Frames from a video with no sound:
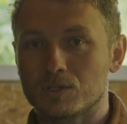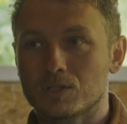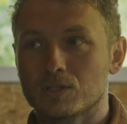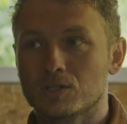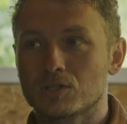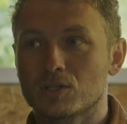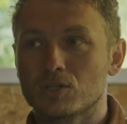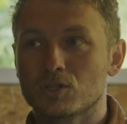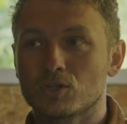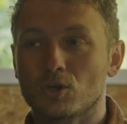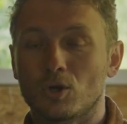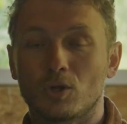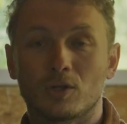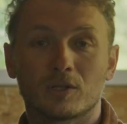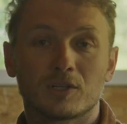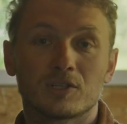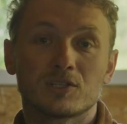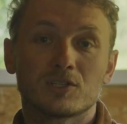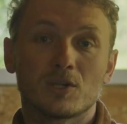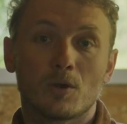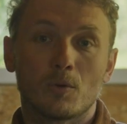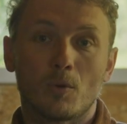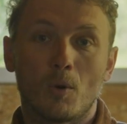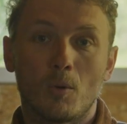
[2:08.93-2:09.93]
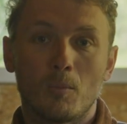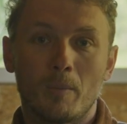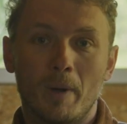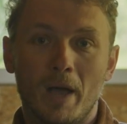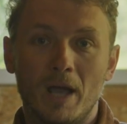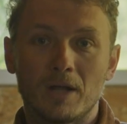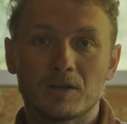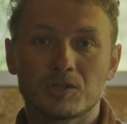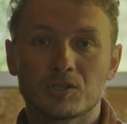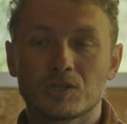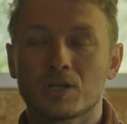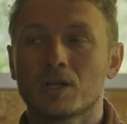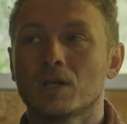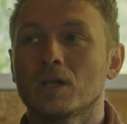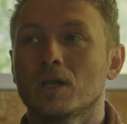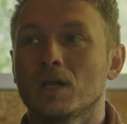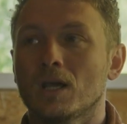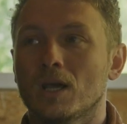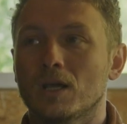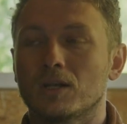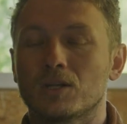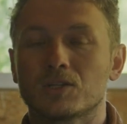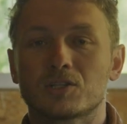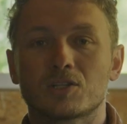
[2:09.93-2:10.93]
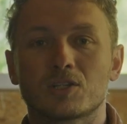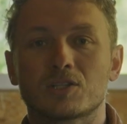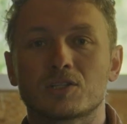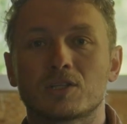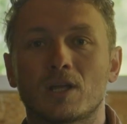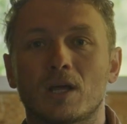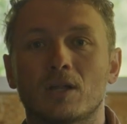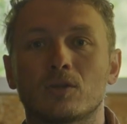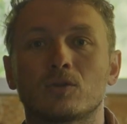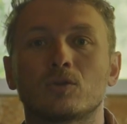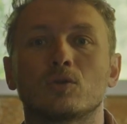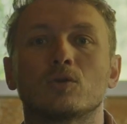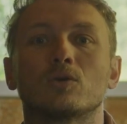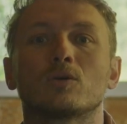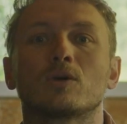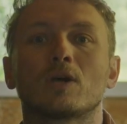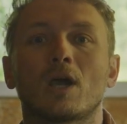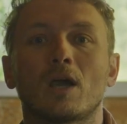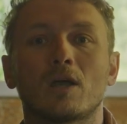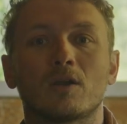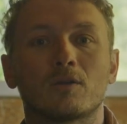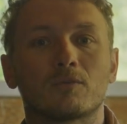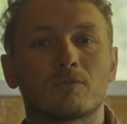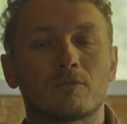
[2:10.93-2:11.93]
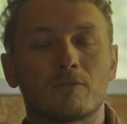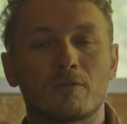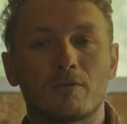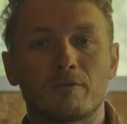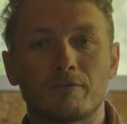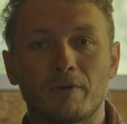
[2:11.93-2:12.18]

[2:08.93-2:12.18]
This is called the zero batch, and this is done to kind of